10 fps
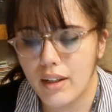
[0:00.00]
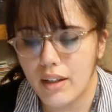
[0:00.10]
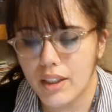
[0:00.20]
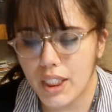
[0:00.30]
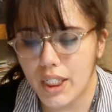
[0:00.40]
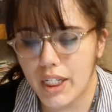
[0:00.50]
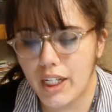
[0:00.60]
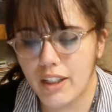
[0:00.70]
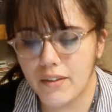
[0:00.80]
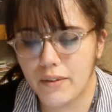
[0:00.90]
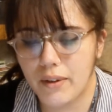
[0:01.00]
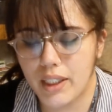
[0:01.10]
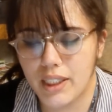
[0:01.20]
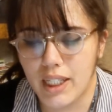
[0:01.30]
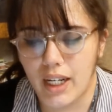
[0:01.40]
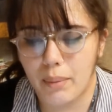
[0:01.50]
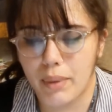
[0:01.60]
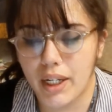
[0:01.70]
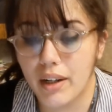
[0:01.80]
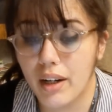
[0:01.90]
She could hear his voice saying,
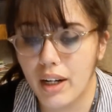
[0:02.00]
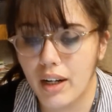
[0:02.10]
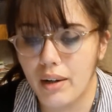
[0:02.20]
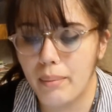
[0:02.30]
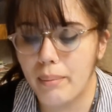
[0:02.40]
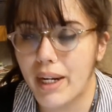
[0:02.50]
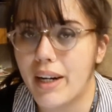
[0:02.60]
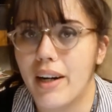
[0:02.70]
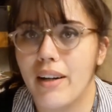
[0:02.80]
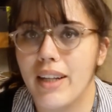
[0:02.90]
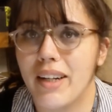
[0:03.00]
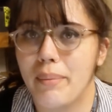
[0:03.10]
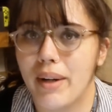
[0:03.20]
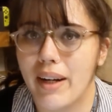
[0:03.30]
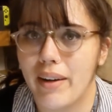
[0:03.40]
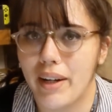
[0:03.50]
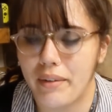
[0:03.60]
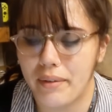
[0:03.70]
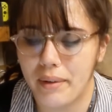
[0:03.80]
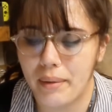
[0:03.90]
my girl that I'm proud
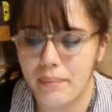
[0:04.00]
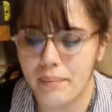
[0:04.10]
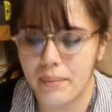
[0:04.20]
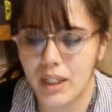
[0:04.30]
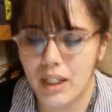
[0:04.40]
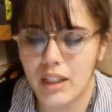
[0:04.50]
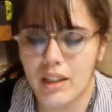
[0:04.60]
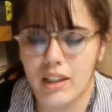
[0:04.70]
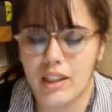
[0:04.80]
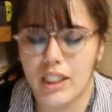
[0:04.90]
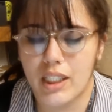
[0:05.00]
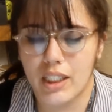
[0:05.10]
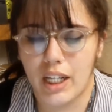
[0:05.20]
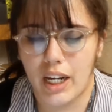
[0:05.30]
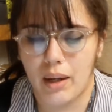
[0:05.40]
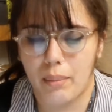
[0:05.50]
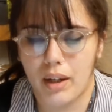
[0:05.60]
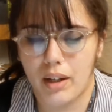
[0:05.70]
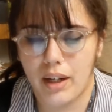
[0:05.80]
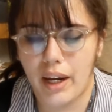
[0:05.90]
of." Then the tears
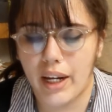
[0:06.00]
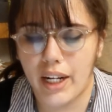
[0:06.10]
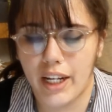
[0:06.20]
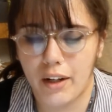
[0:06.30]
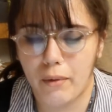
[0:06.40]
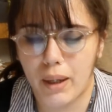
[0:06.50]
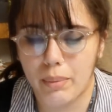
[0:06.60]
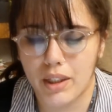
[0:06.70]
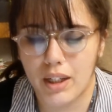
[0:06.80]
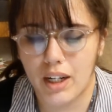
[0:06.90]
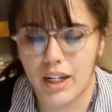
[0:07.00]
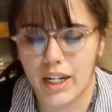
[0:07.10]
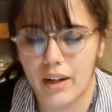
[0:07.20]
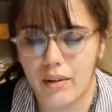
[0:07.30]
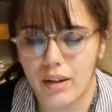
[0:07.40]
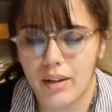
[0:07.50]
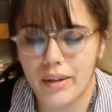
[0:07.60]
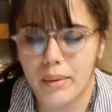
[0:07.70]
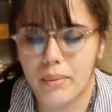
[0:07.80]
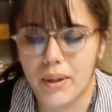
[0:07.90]
came, and Anna wept her heart out.
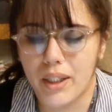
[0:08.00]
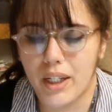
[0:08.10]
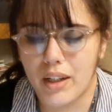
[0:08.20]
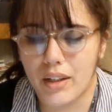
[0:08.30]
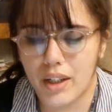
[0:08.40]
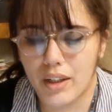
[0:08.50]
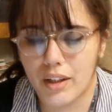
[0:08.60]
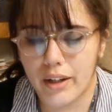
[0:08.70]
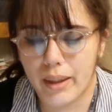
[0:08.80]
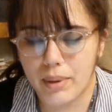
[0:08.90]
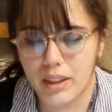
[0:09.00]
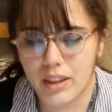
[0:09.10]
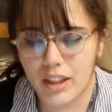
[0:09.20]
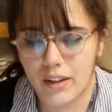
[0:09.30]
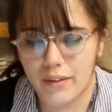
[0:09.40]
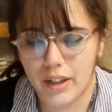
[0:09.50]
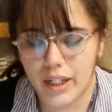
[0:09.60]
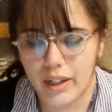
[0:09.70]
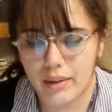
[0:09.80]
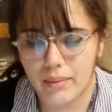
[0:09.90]
Marilla heard her and crept in to comfort
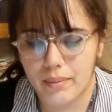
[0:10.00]
her.